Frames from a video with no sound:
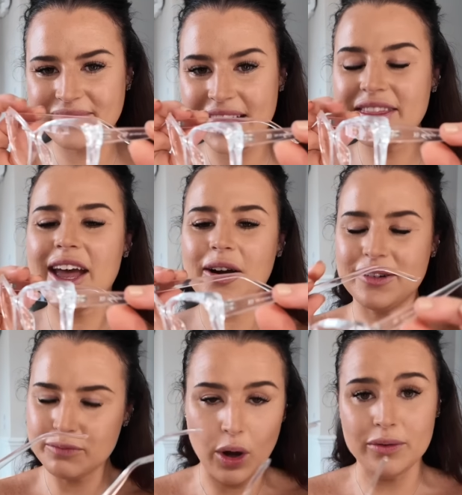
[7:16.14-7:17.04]
they are,
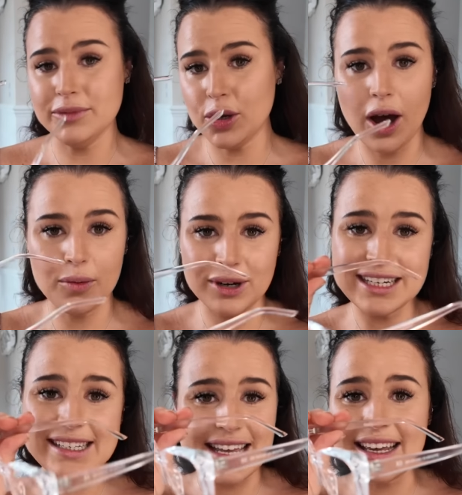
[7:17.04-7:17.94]
well, you can't really
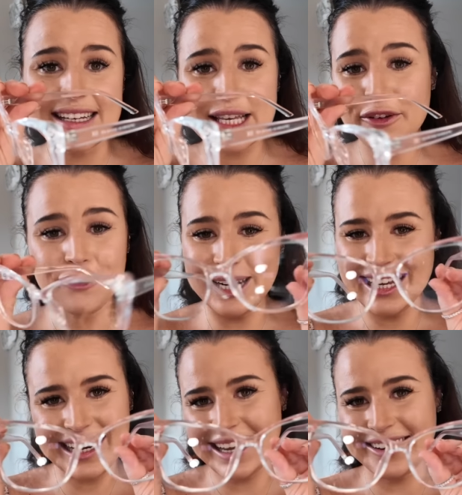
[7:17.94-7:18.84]
see because they're fully
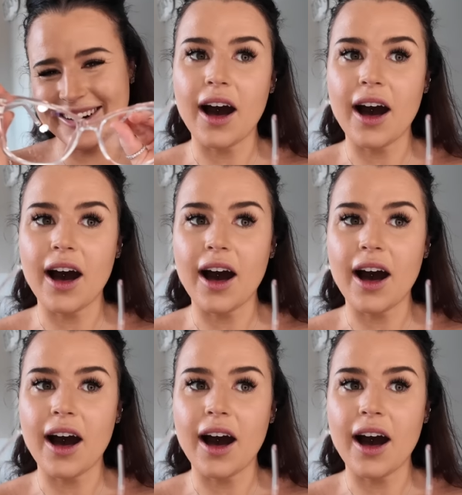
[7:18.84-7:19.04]
clear.